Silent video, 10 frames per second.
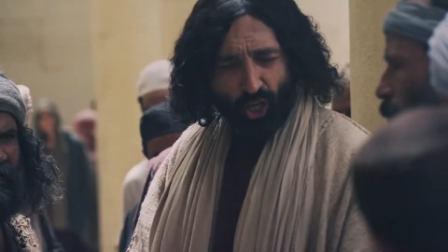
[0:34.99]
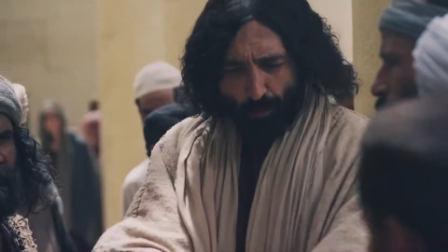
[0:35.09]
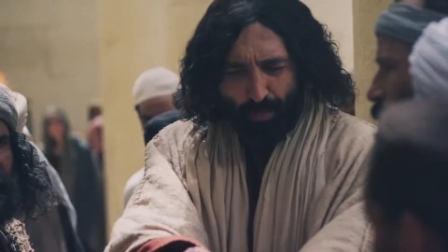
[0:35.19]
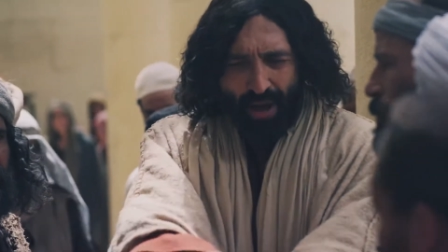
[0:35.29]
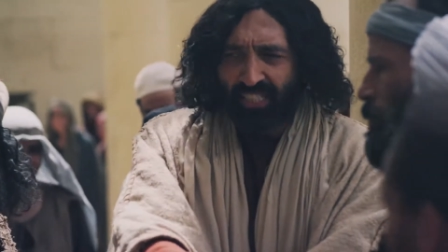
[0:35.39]

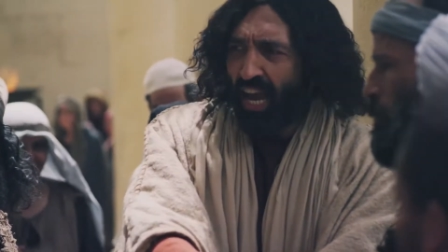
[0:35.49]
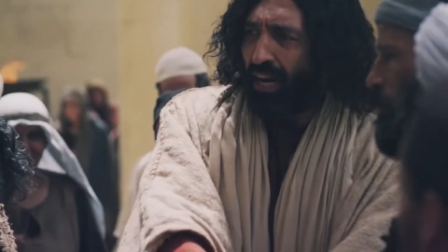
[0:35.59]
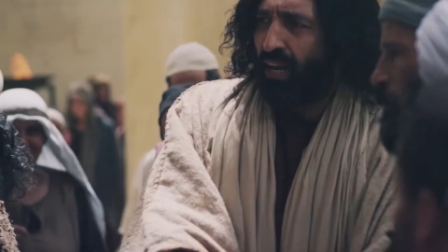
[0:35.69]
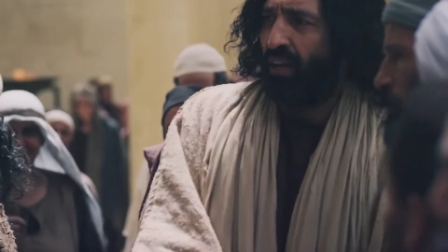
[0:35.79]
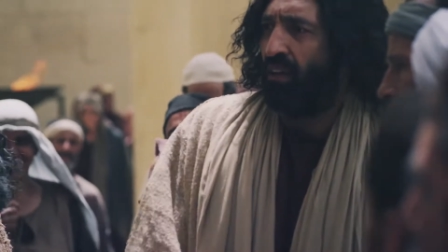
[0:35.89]
For ye
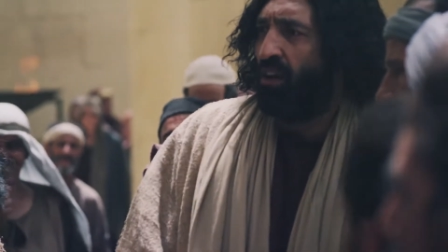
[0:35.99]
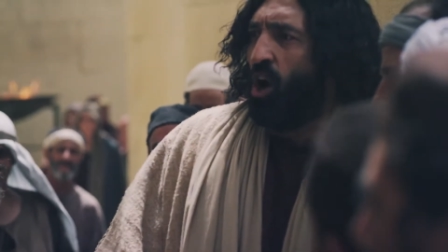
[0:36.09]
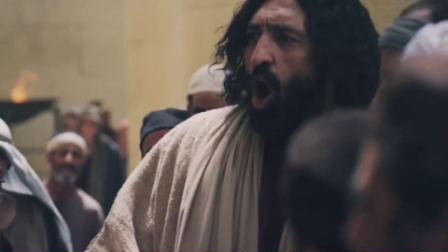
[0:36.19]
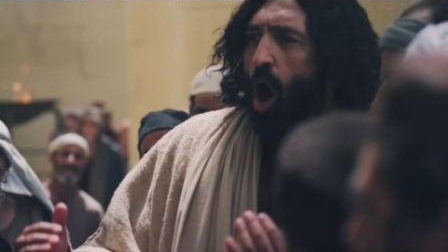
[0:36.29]
devour